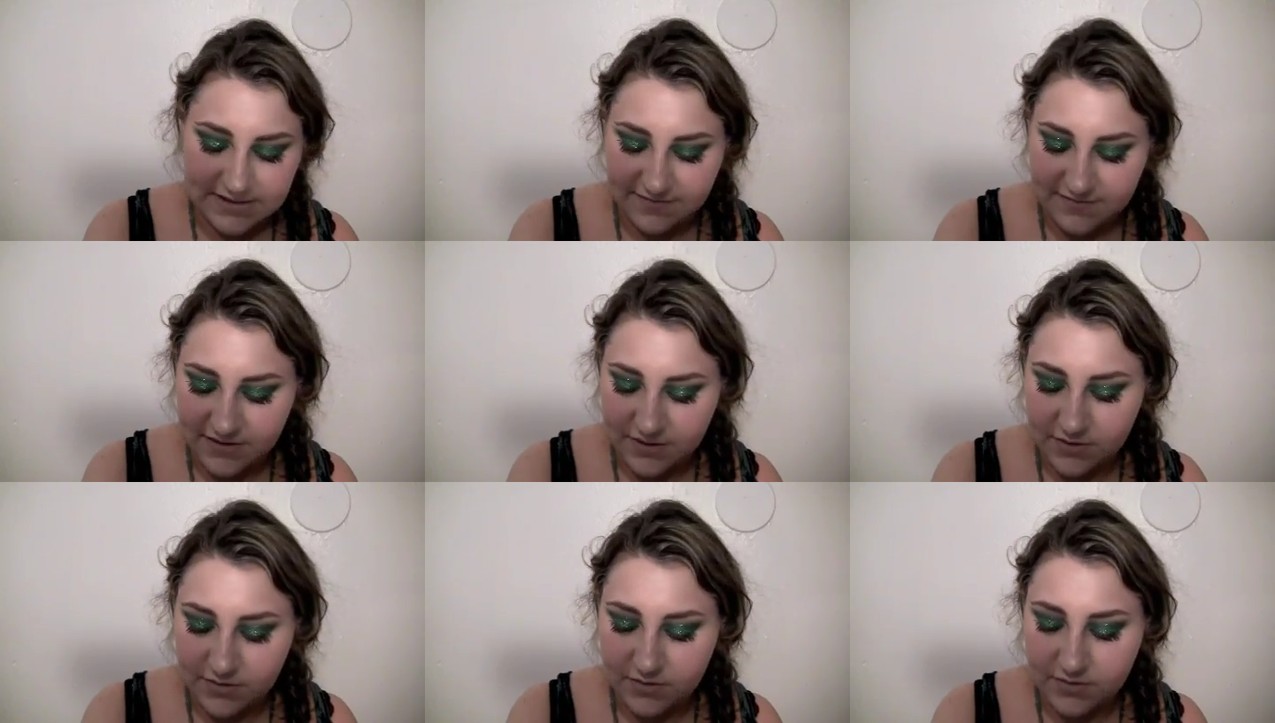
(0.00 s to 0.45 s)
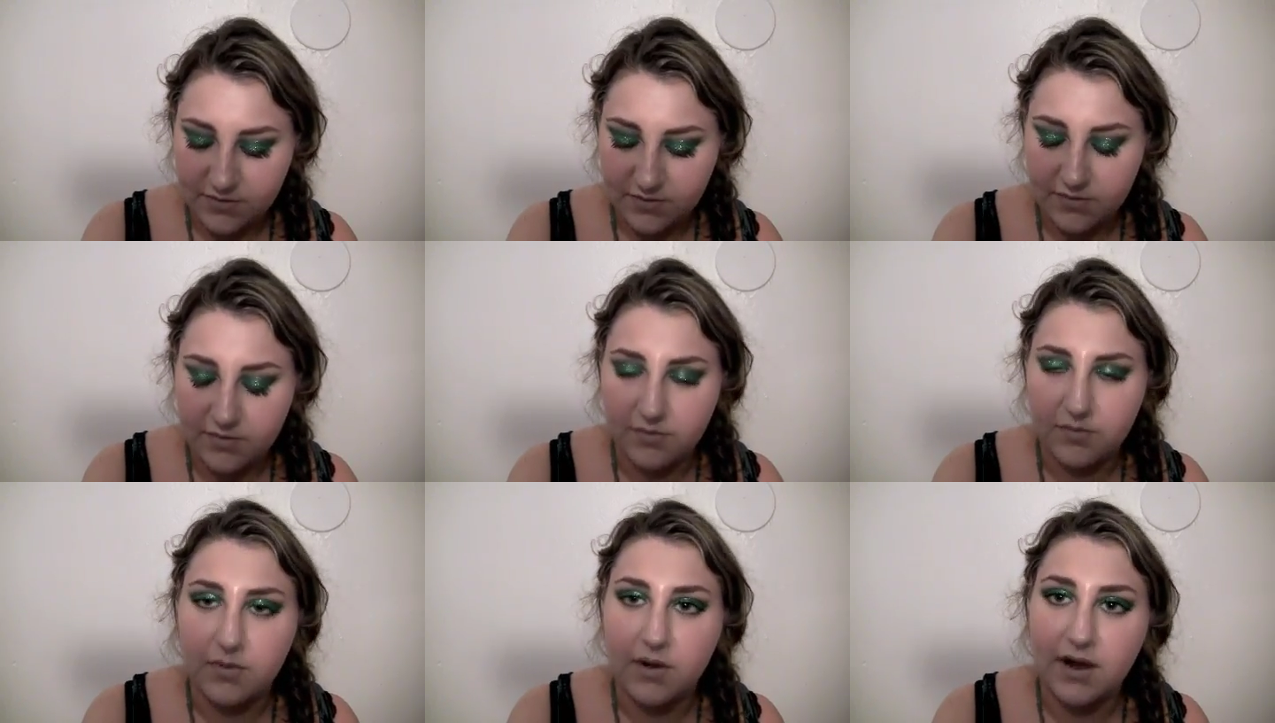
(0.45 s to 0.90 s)
If you
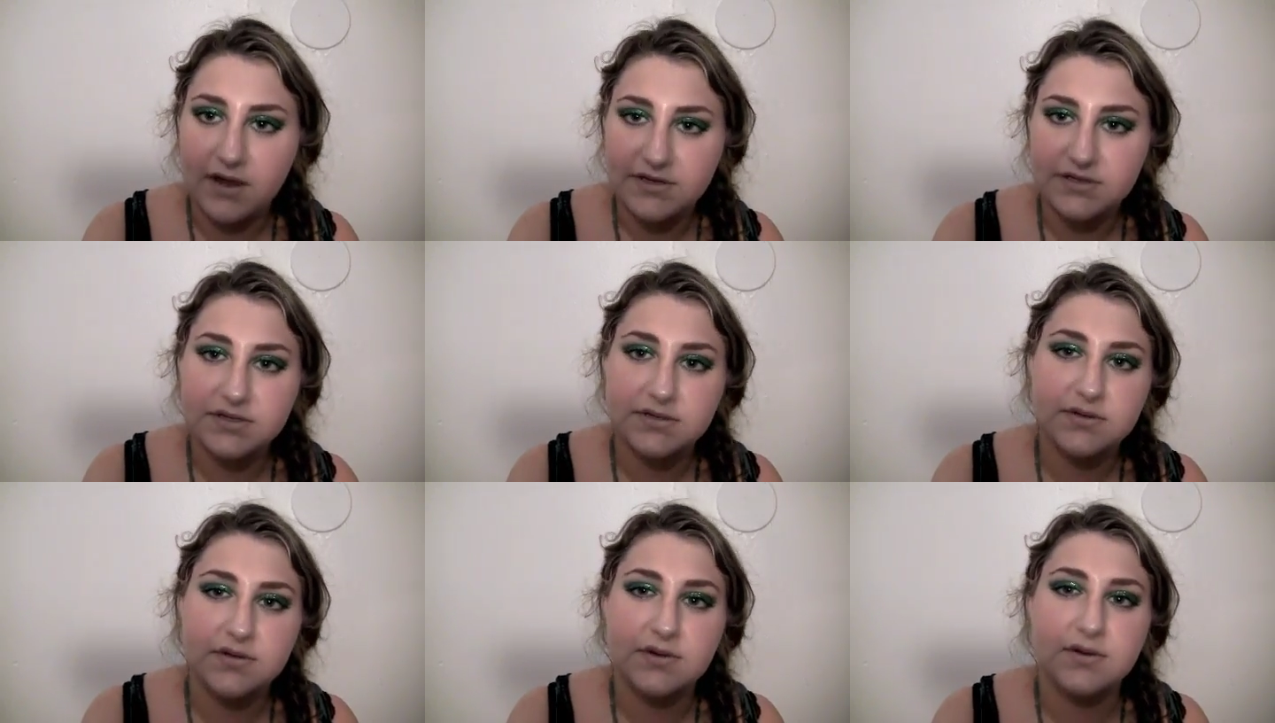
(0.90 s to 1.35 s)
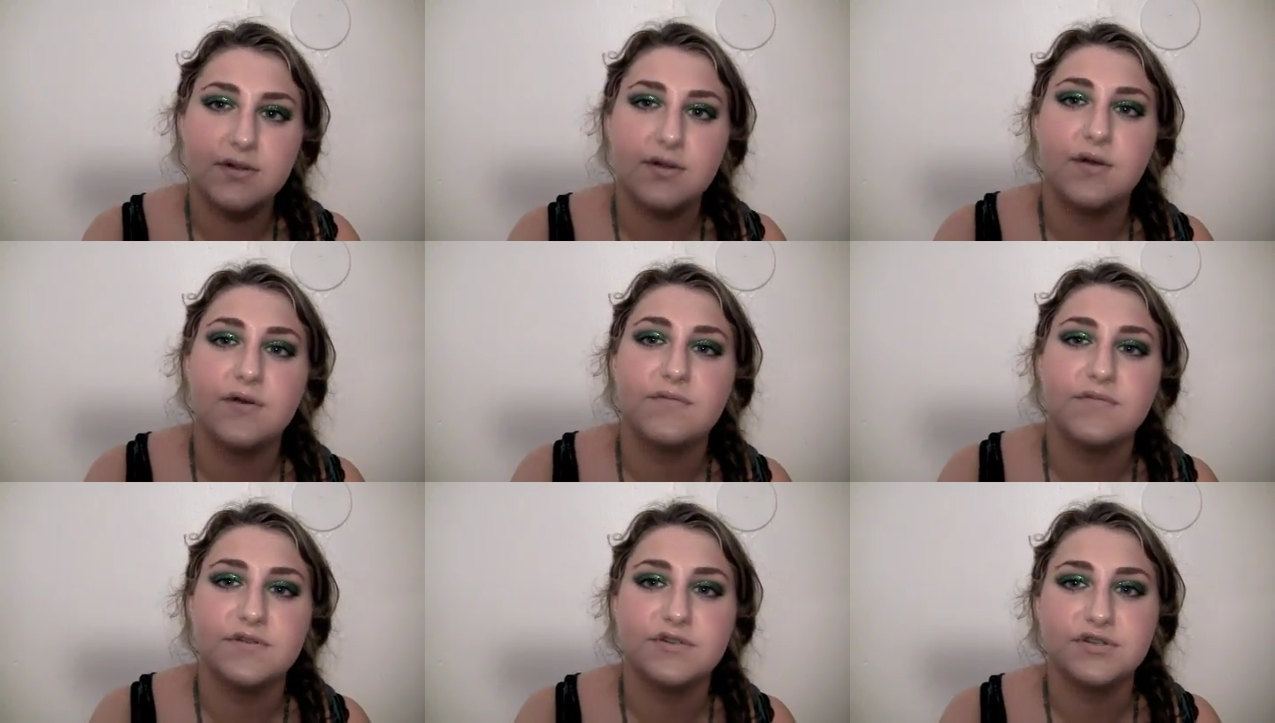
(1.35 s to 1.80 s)
want to, you can
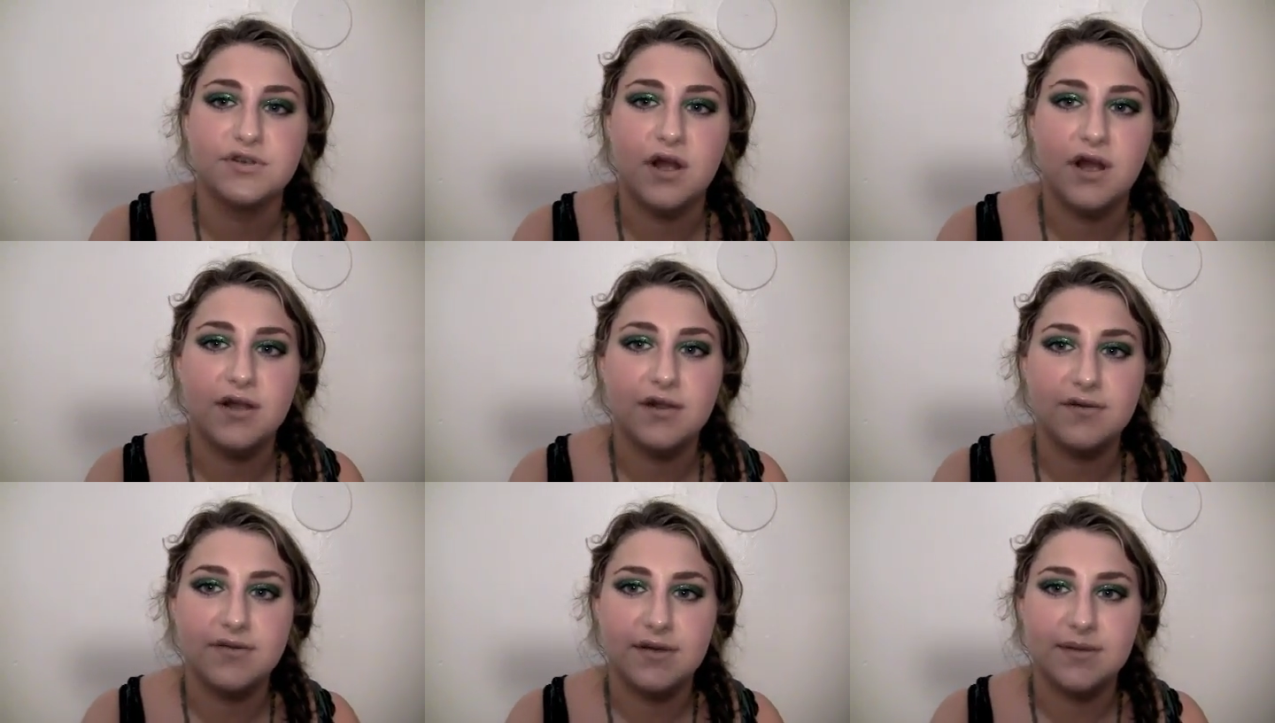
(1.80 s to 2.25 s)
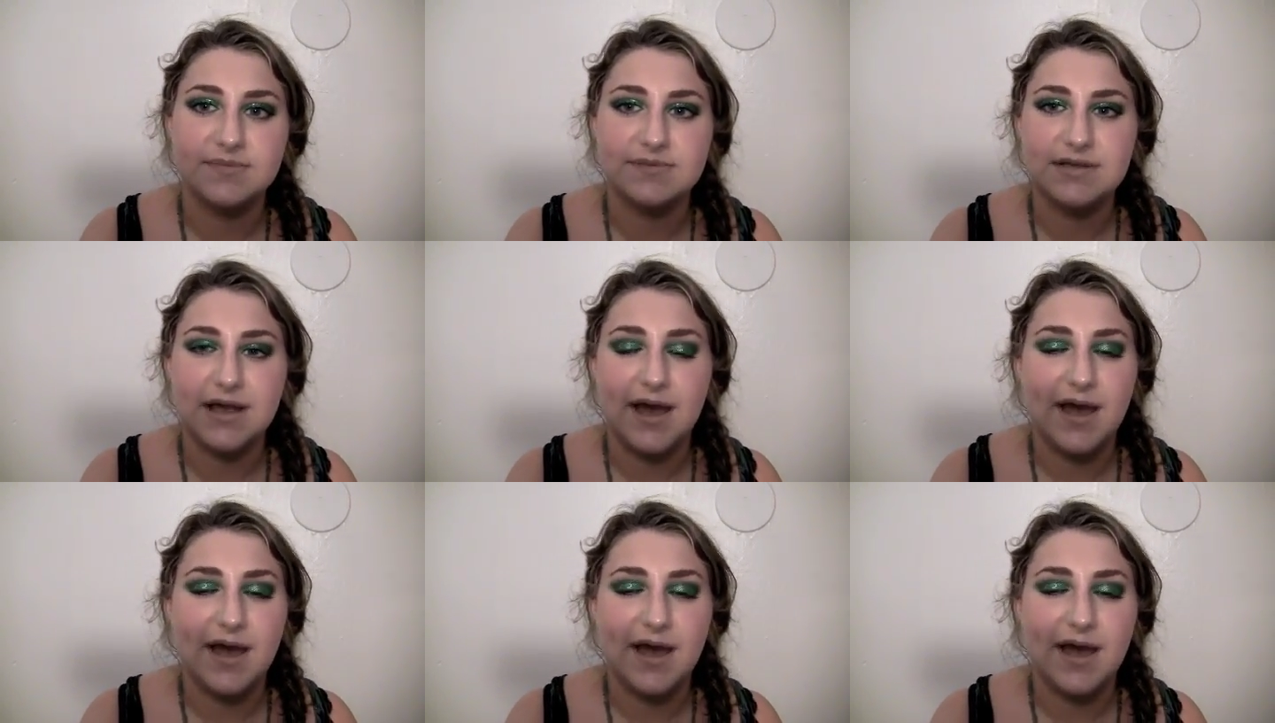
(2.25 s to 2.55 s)
overdraw your lips.